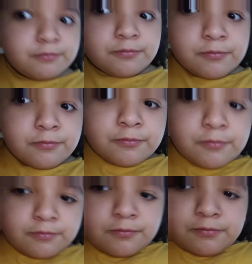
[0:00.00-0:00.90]

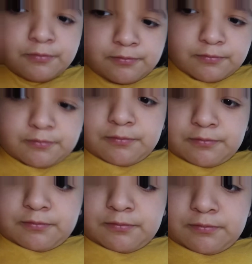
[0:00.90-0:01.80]

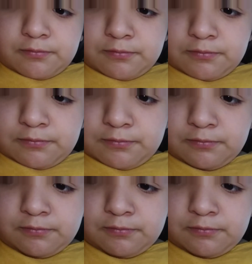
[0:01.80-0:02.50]
(no one is talking)